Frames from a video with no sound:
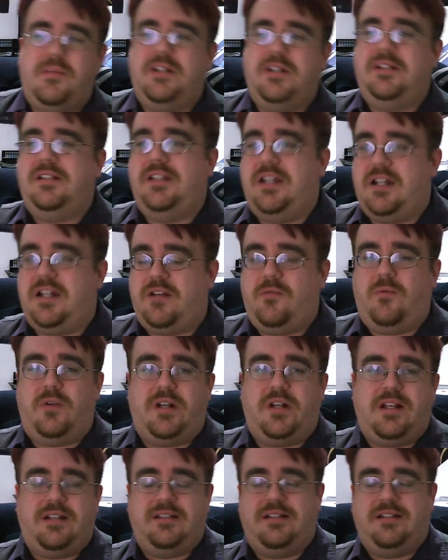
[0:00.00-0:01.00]
and
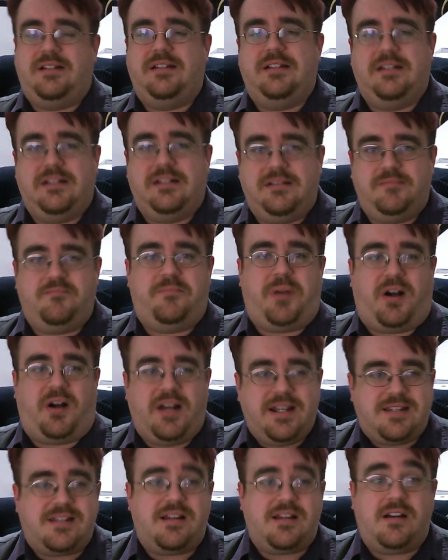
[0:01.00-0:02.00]
want to
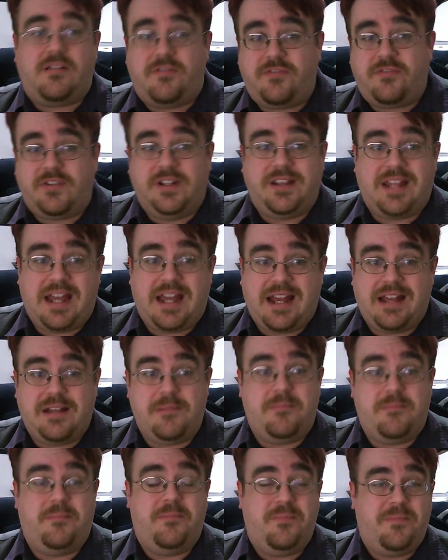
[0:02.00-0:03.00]
buy stuff and that,
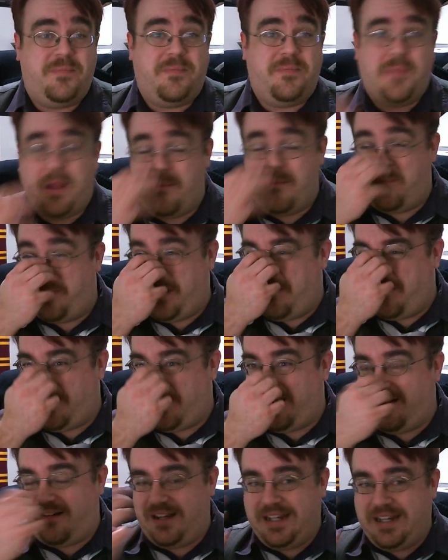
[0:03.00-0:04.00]
and be
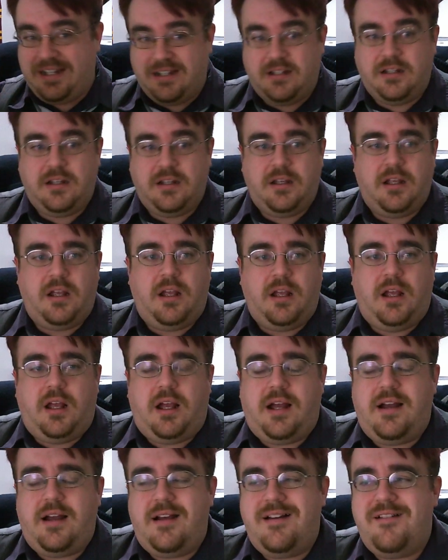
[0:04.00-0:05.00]
polite.
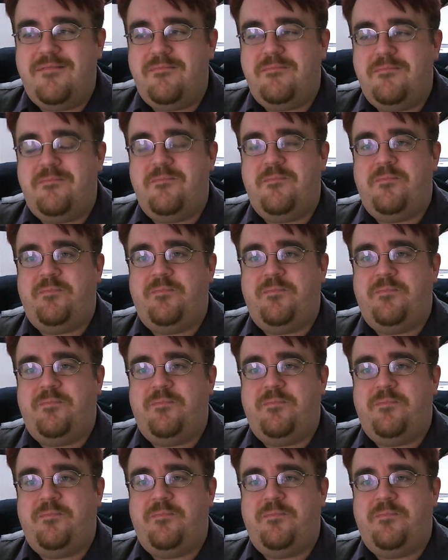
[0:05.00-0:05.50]
And